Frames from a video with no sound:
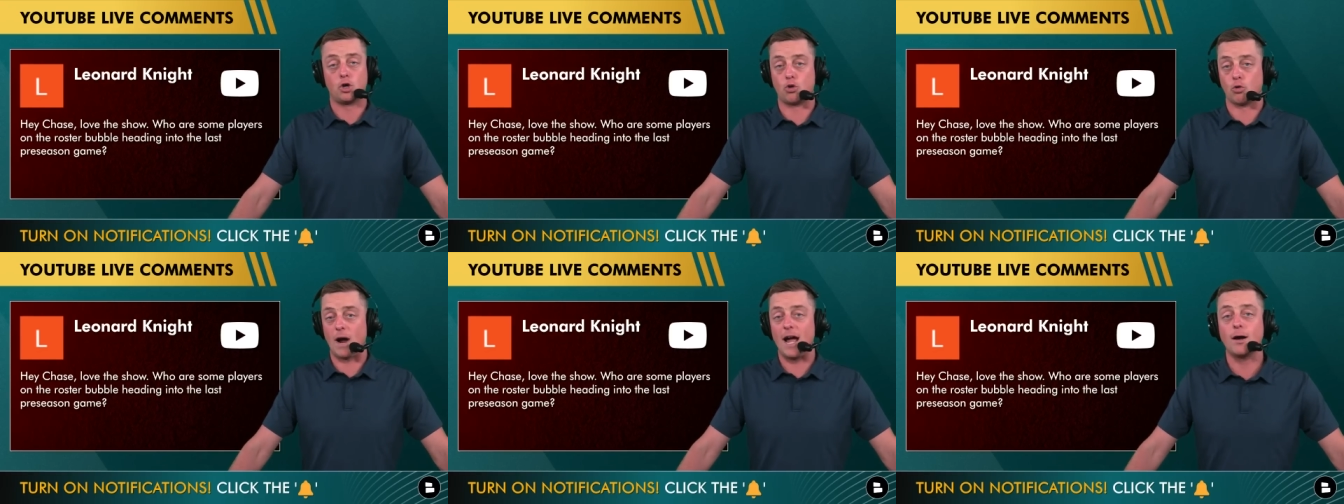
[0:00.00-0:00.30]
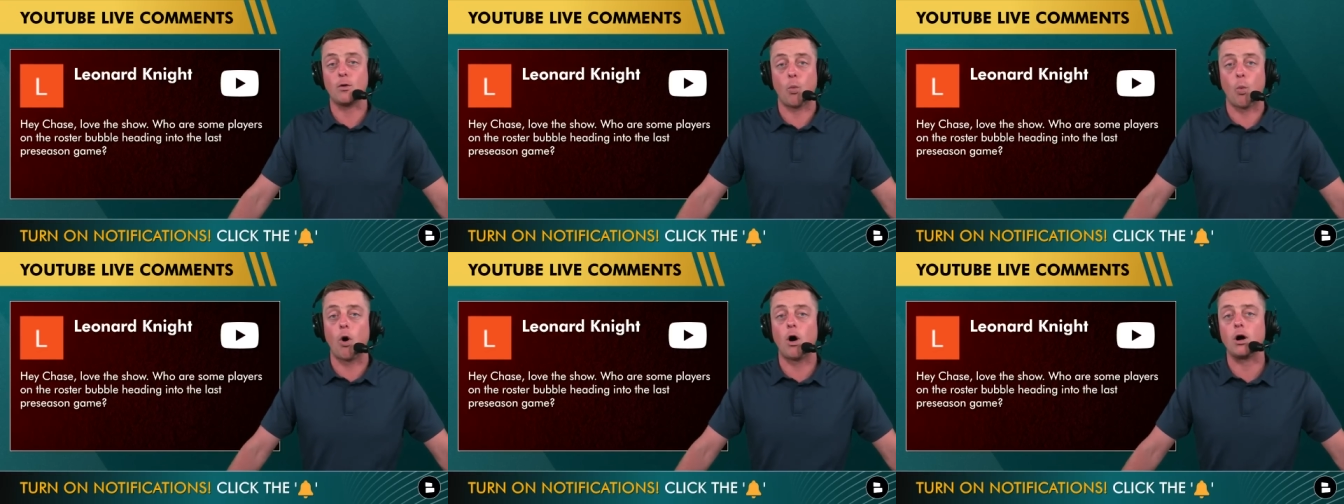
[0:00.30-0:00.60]

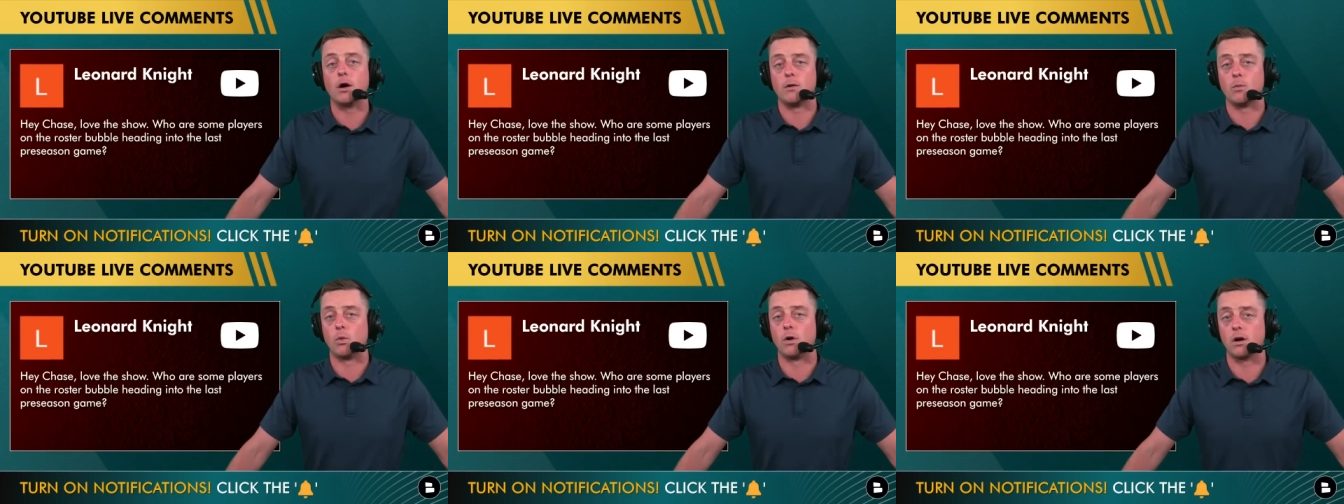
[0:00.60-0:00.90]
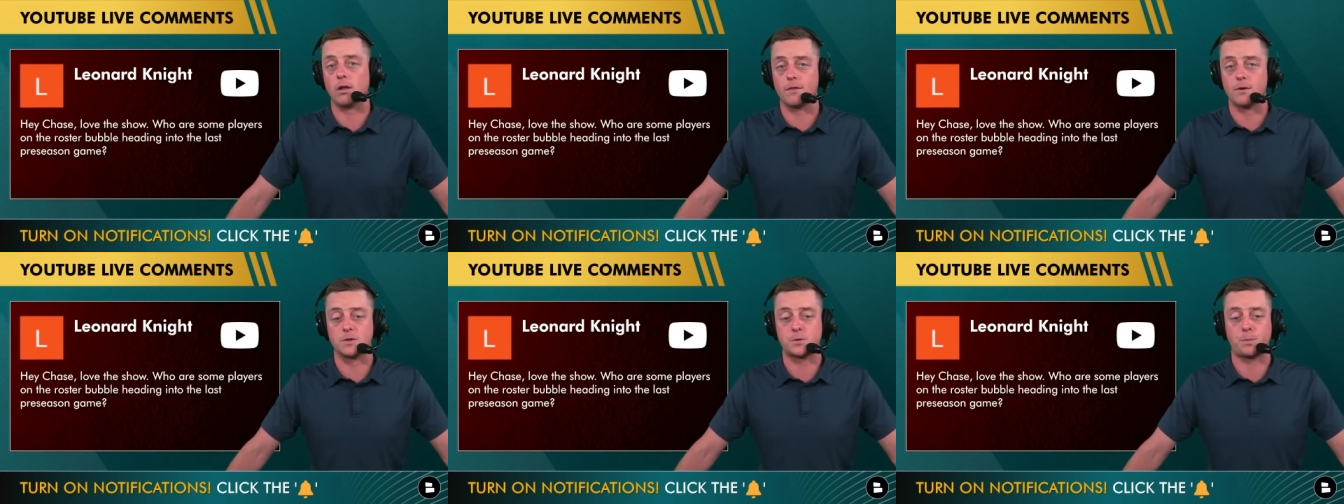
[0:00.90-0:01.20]
Greg Ward, one
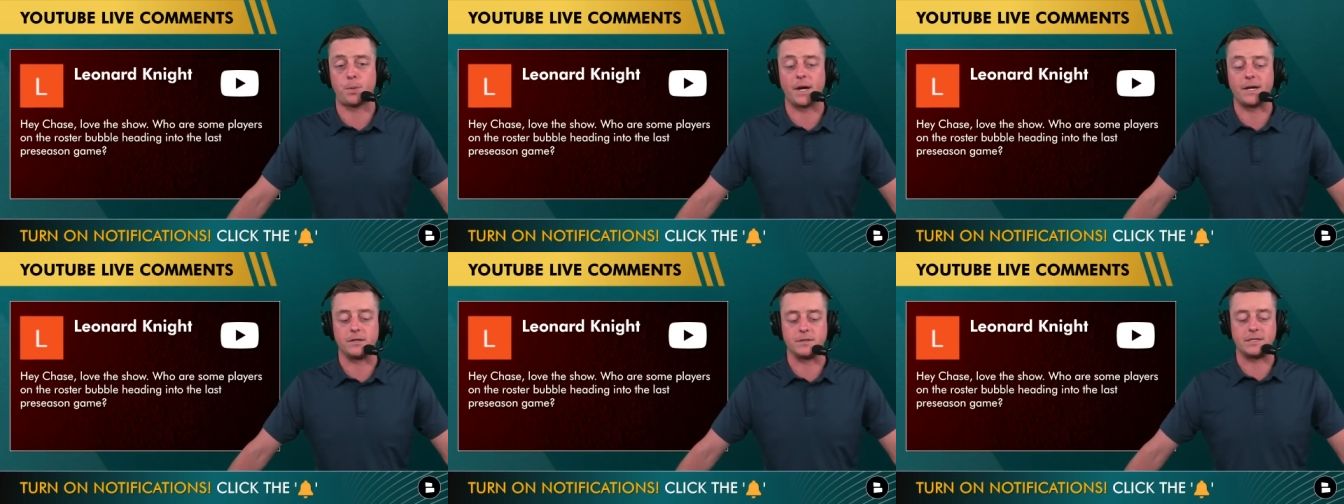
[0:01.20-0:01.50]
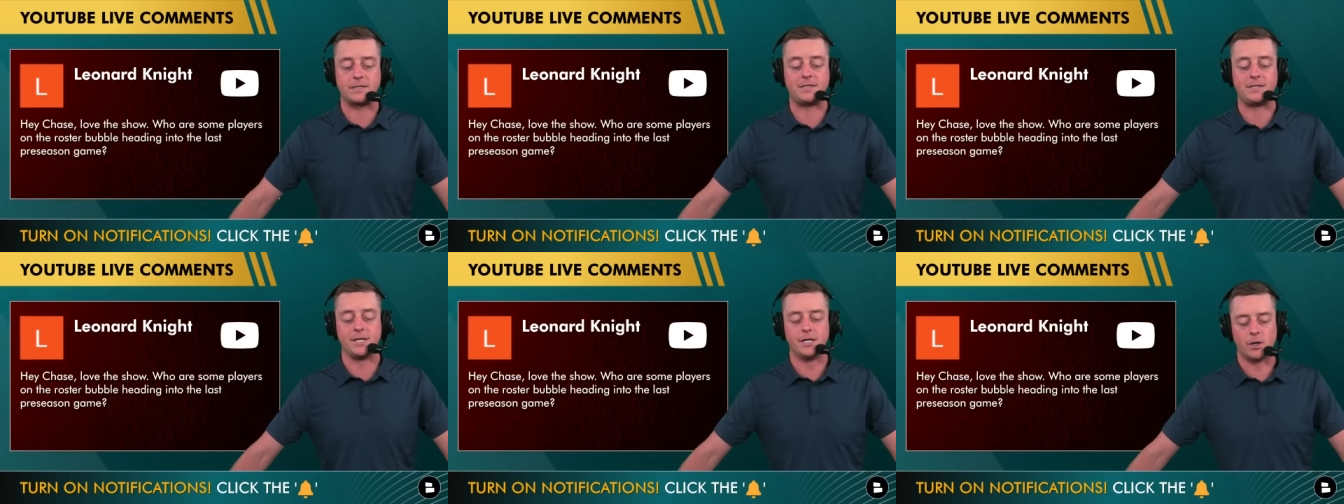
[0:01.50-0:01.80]
of those
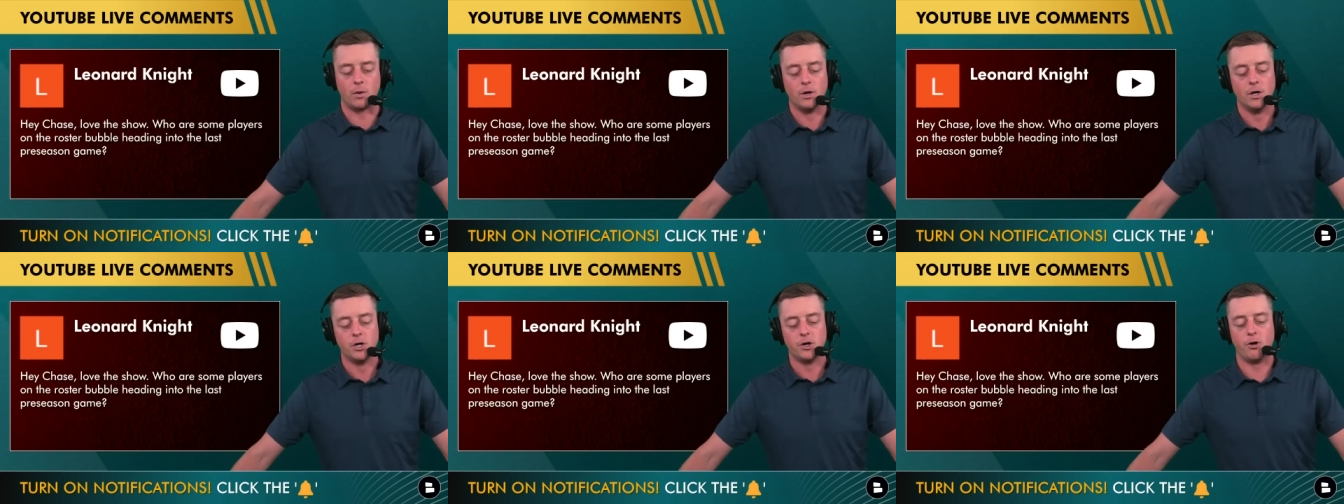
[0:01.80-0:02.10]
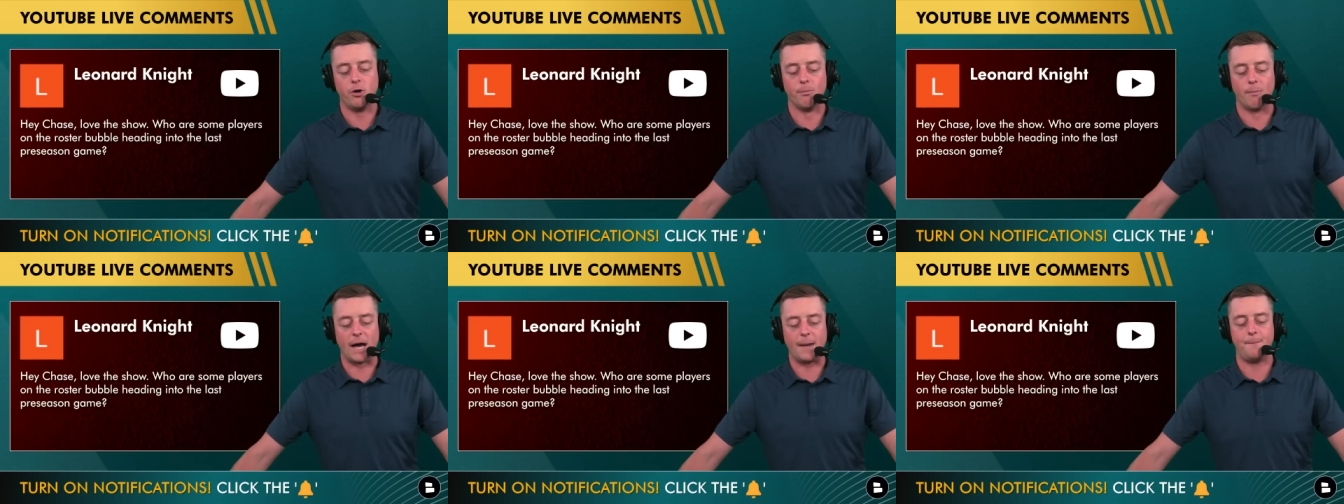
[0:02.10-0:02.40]
players too,
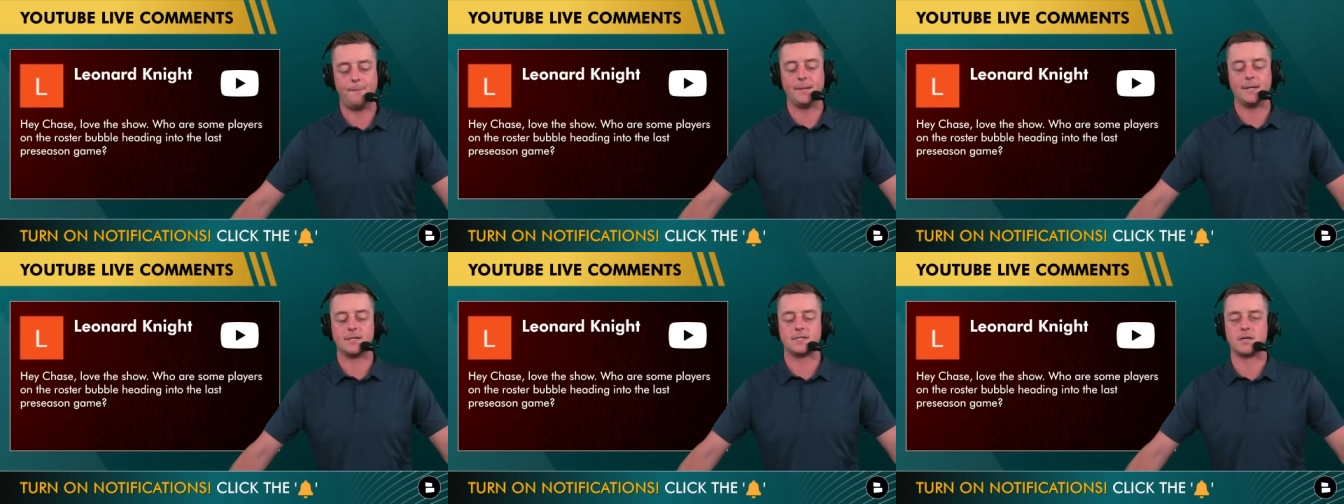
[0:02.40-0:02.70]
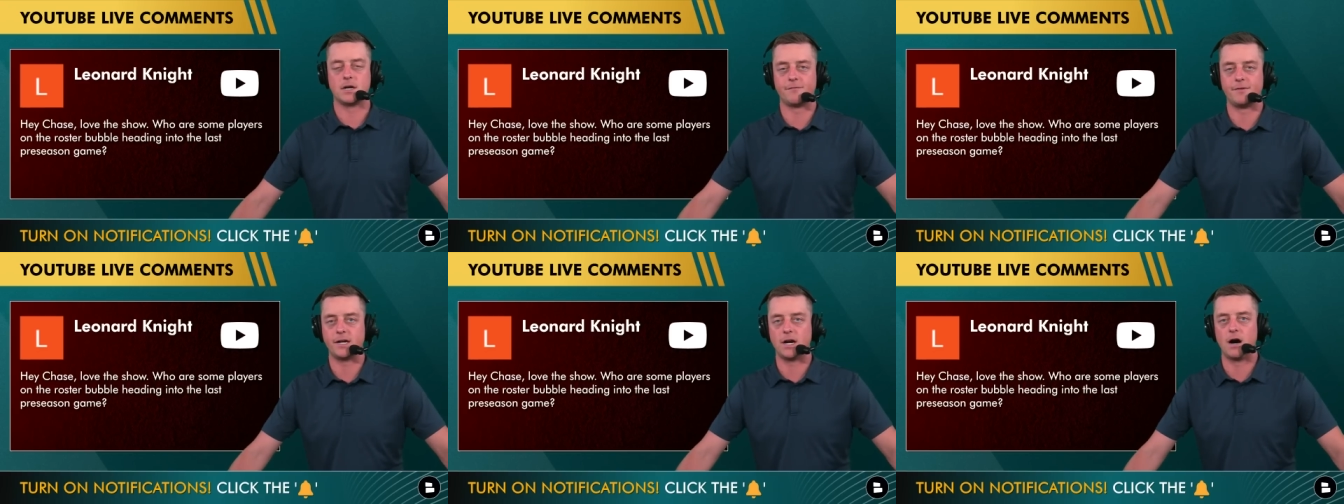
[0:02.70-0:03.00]
who might be
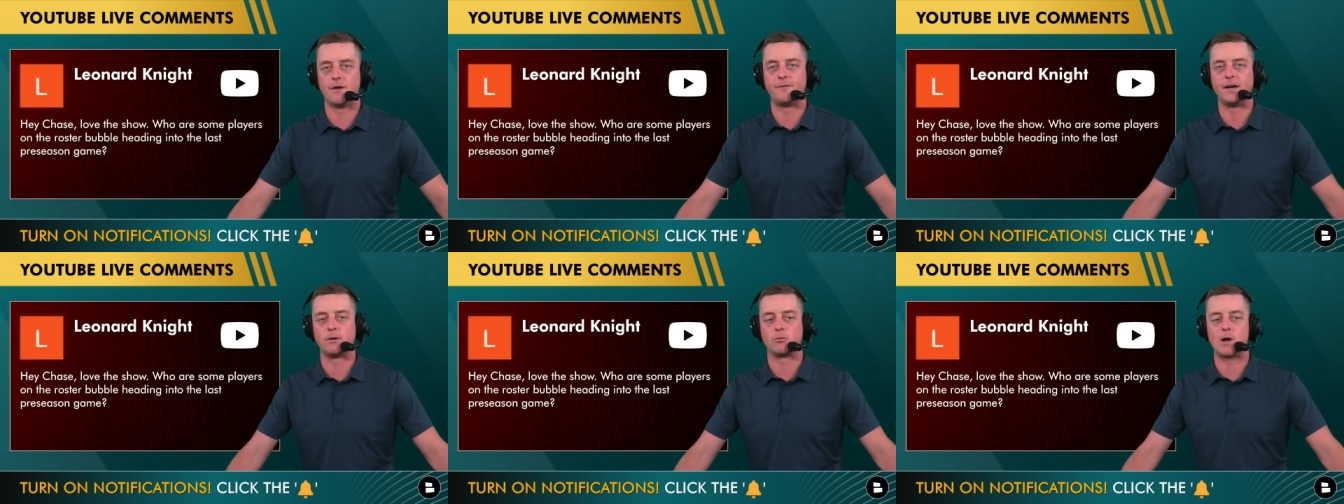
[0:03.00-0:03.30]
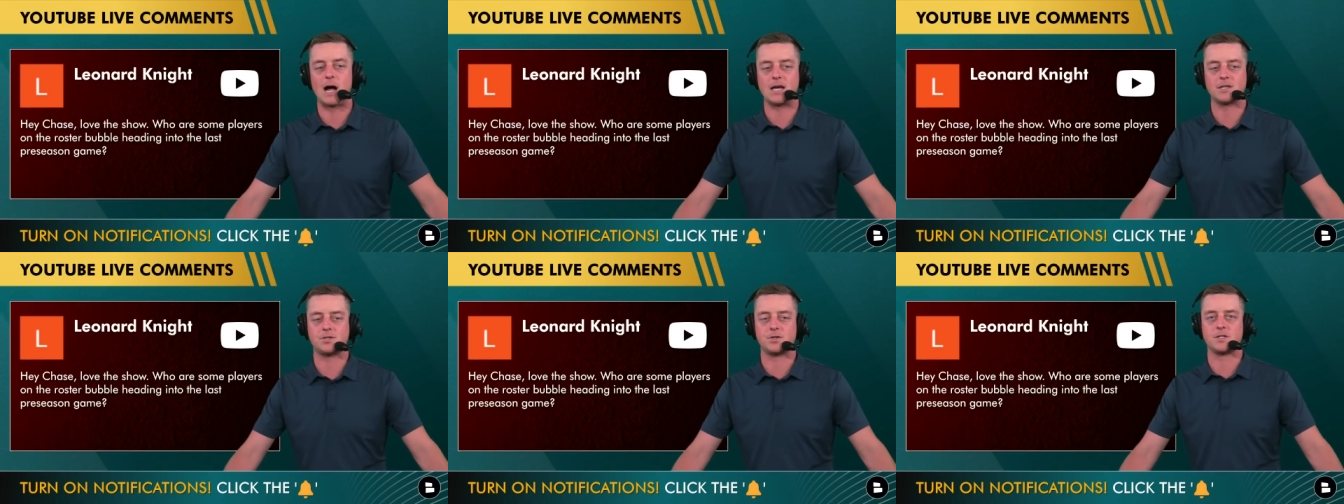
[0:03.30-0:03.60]
deserving of a
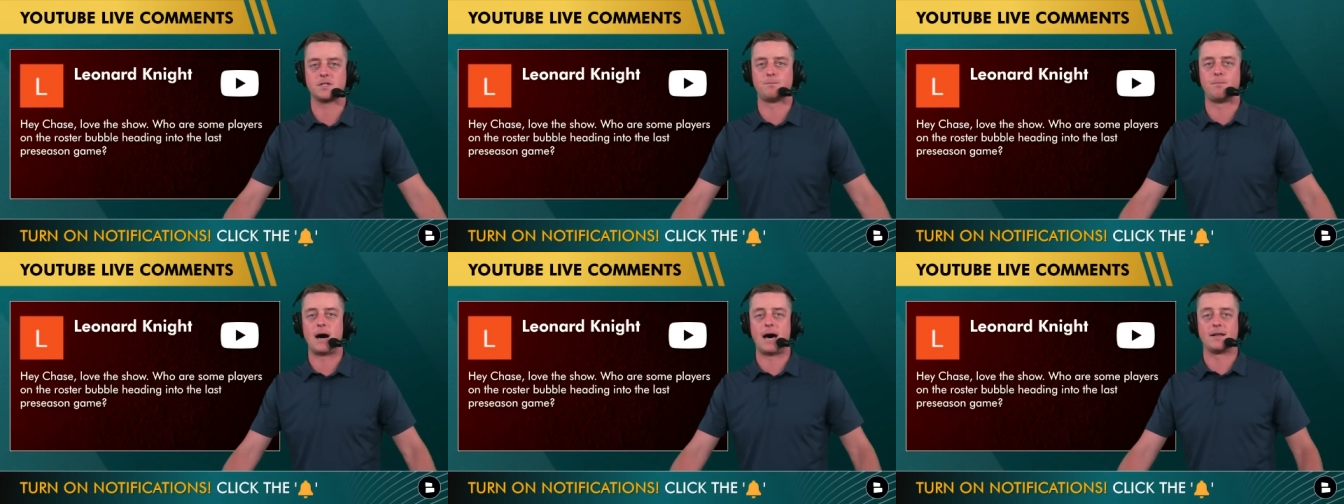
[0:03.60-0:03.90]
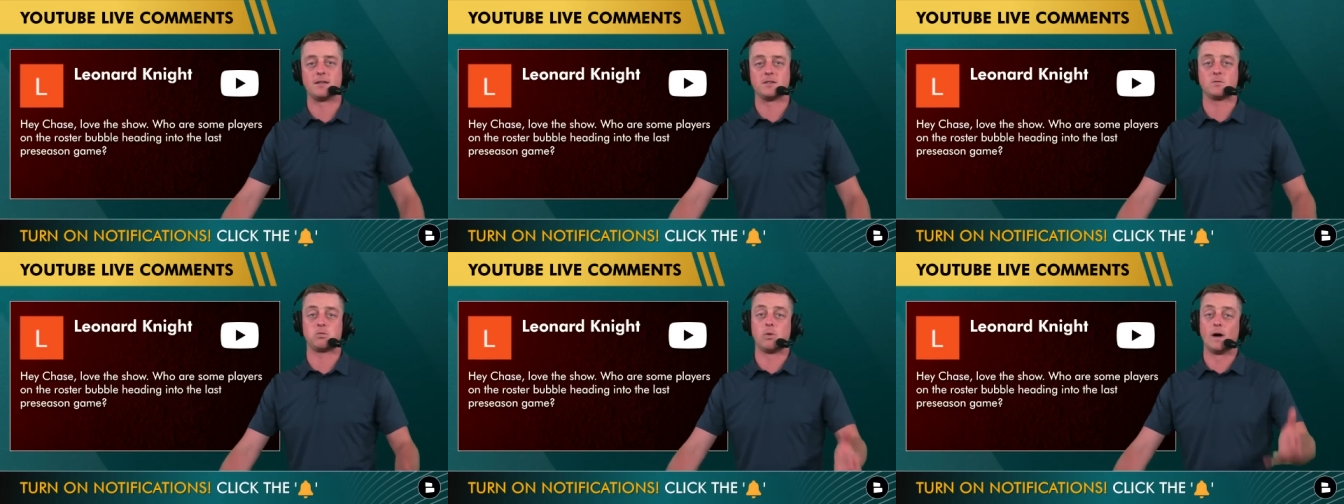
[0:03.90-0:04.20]
roster spot
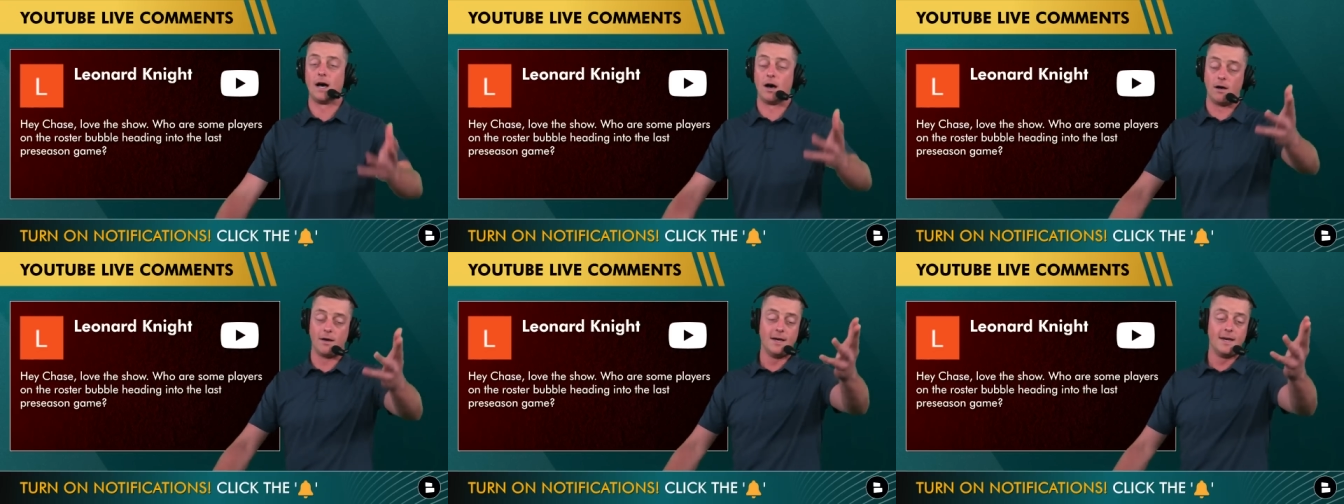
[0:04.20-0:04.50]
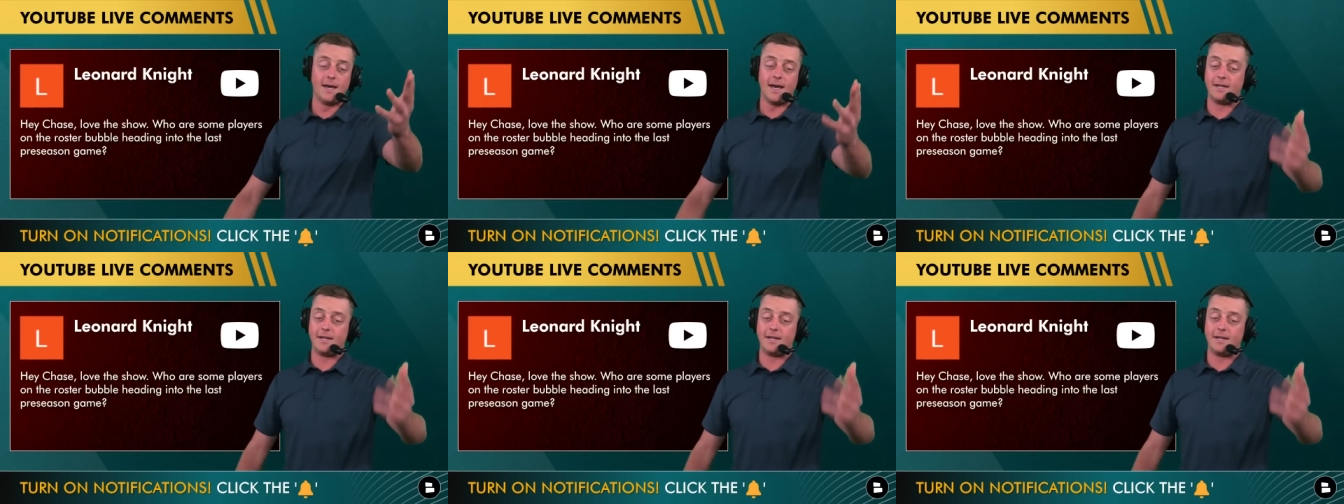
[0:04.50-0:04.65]
as well.